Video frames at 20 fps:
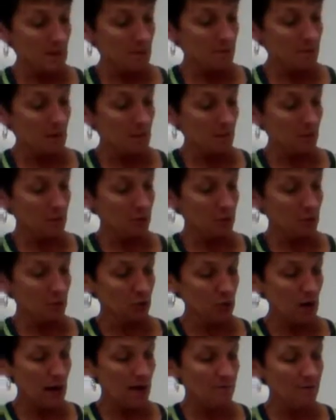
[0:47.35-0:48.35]
Remember, there's a
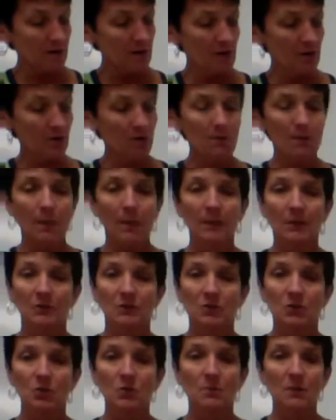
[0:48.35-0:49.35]
graph here,
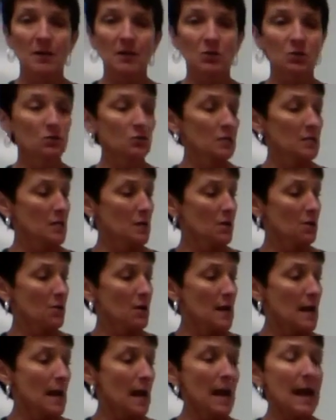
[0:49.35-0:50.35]
there's two pictures
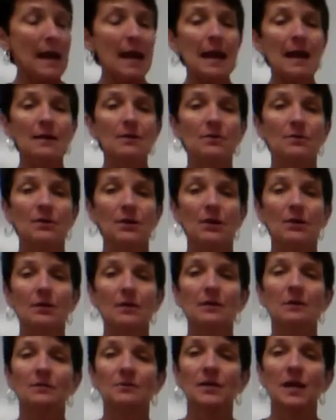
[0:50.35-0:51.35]
here, and there
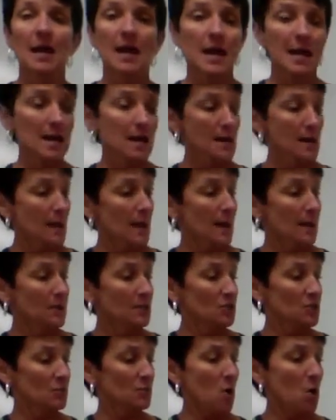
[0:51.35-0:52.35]
is a
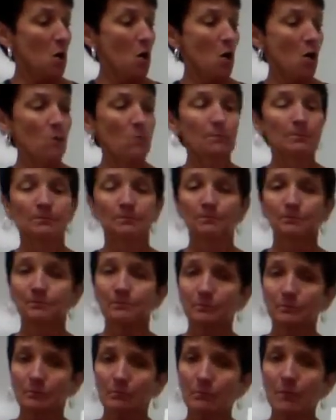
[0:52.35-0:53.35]
small
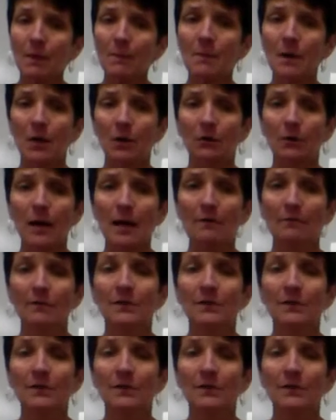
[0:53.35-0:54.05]
paragraph.